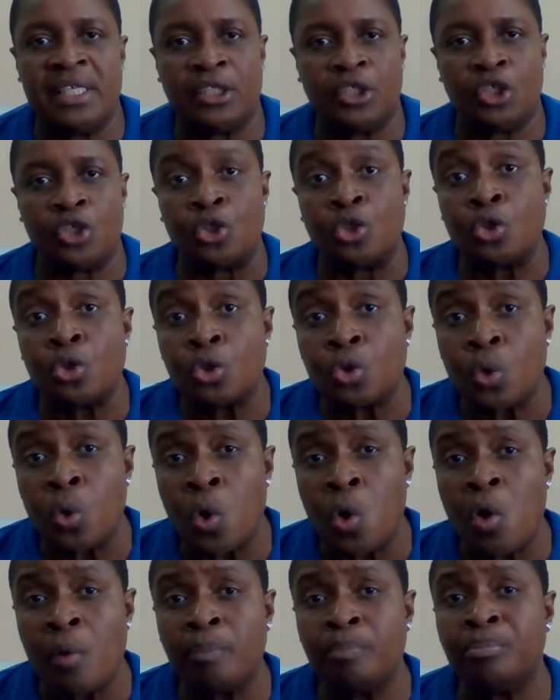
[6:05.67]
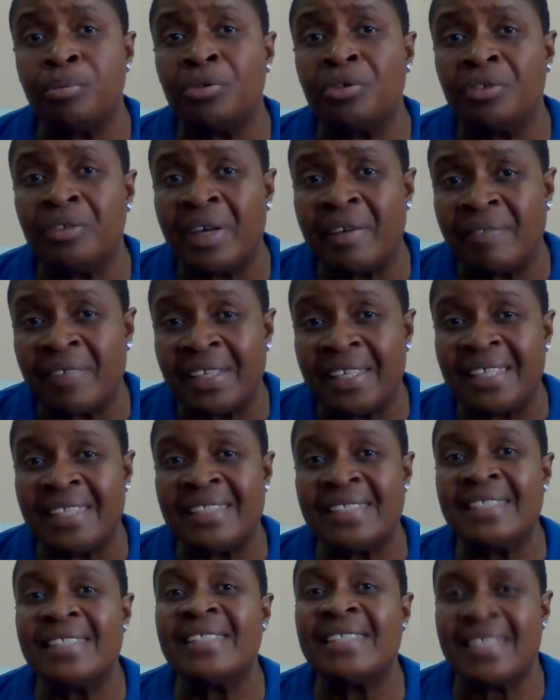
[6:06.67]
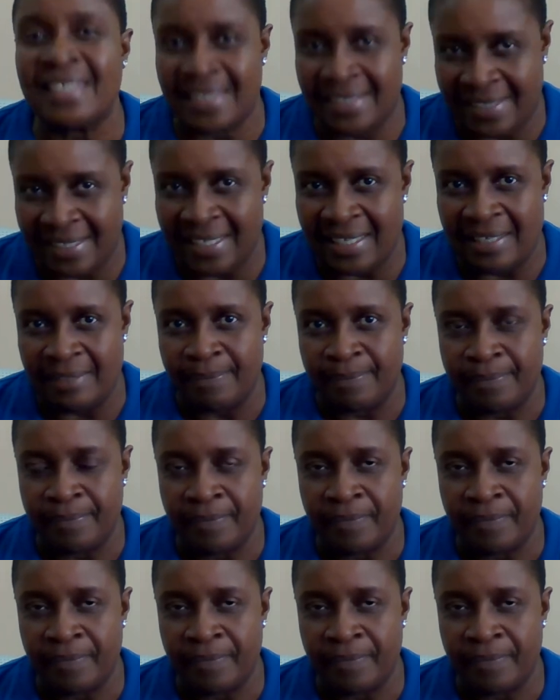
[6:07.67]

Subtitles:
it is so prevalent today